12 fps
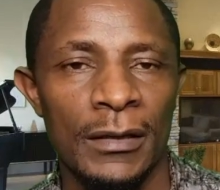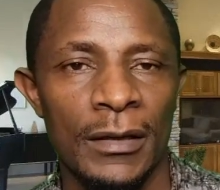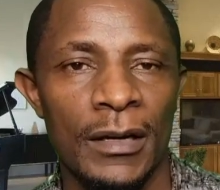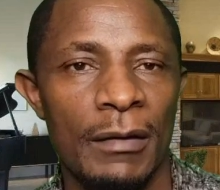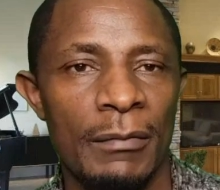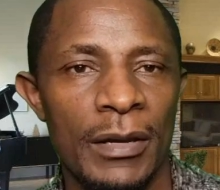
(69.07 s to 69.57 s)

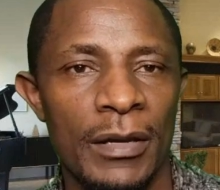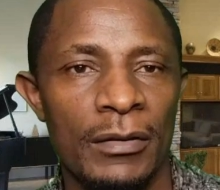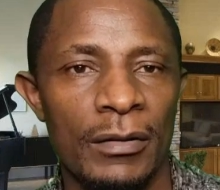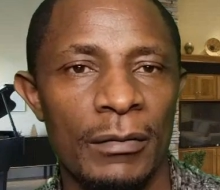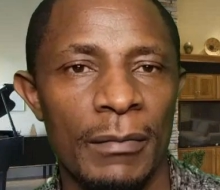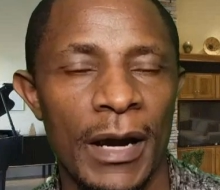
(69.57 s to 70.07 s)
coming in
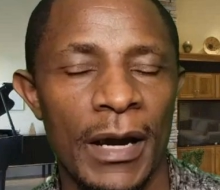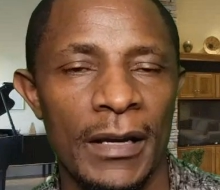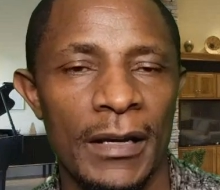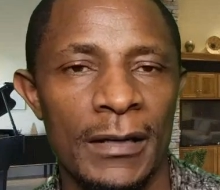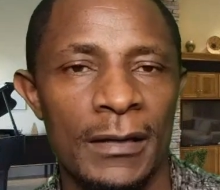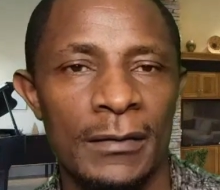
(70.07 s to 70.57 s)
your
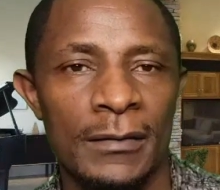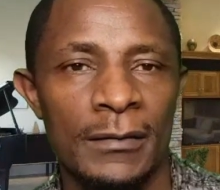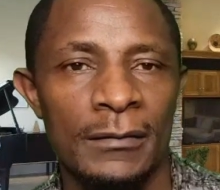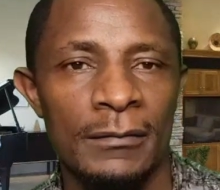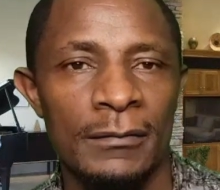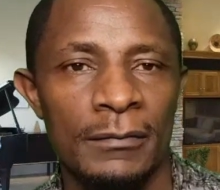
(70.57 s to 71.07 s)
mind
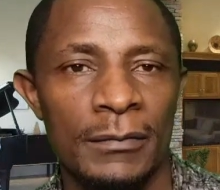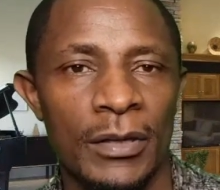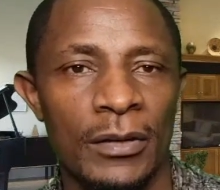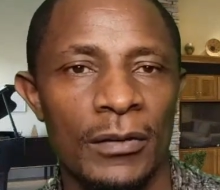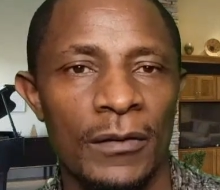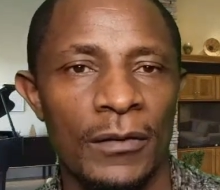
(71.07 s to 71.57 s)

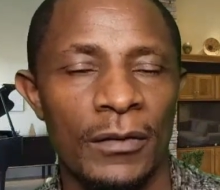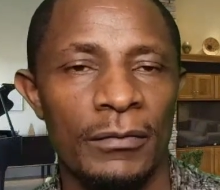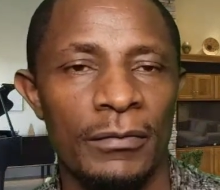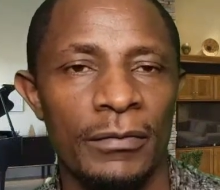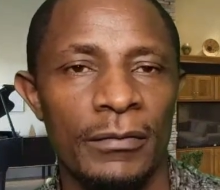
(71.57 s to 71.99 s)
because of